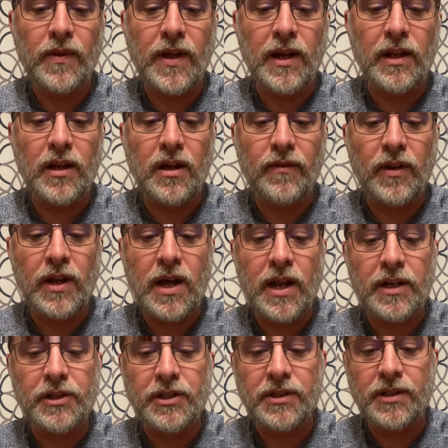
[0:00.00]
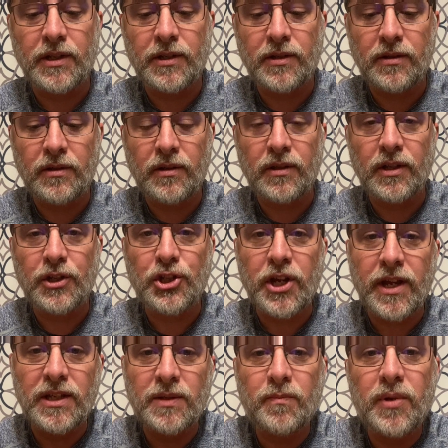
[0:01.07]
that I love a lot is just the
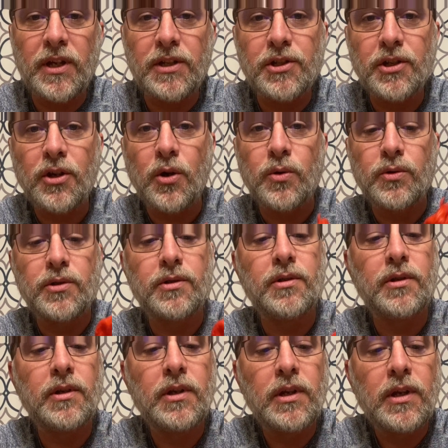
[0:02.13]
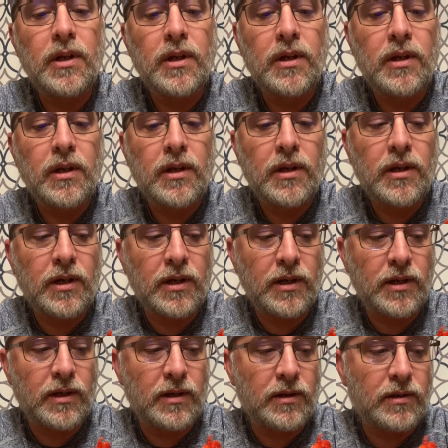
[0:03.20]
Jay's Peach Ghost.
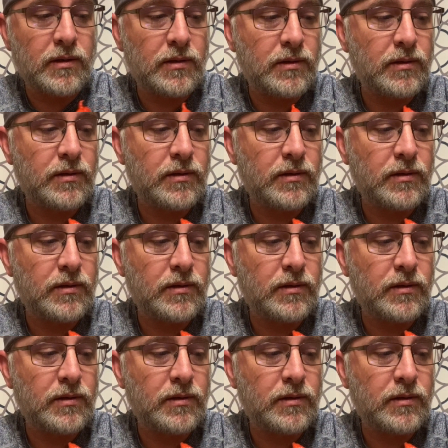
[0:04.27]
Beautiful,